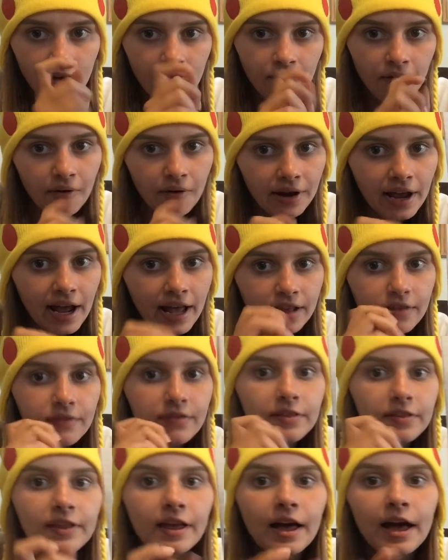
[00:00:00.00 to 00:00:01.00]
Very ahead of
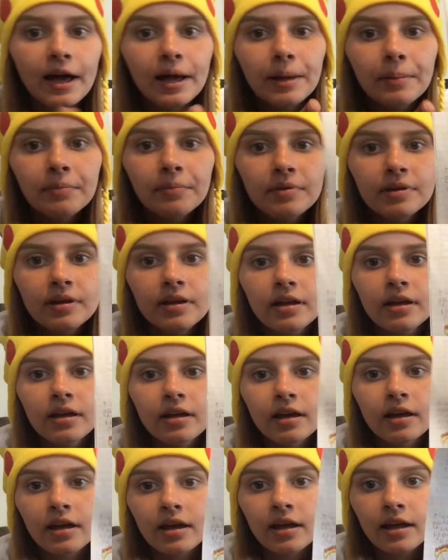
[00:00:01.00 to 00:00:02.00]
his time.
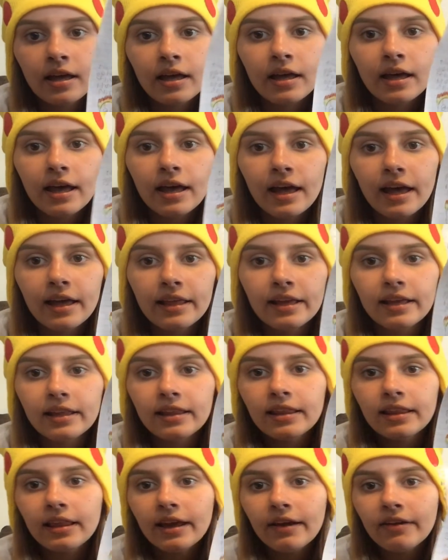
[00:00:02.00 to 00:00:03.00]
And
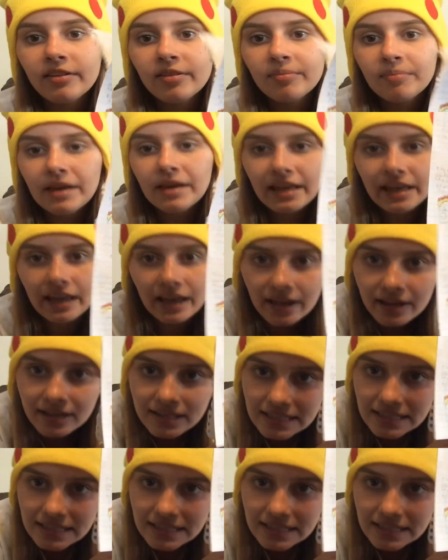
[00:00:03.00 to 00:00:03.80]
then there's me.